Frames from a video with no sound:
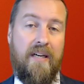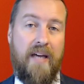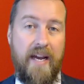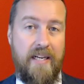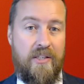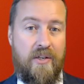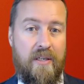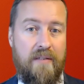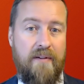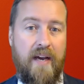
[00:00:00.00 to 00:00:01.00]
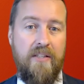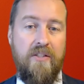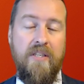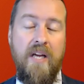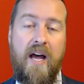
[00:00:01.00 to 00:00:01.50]
external
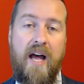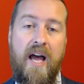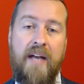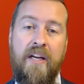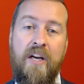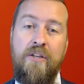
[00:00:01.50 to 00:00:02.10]
factors, and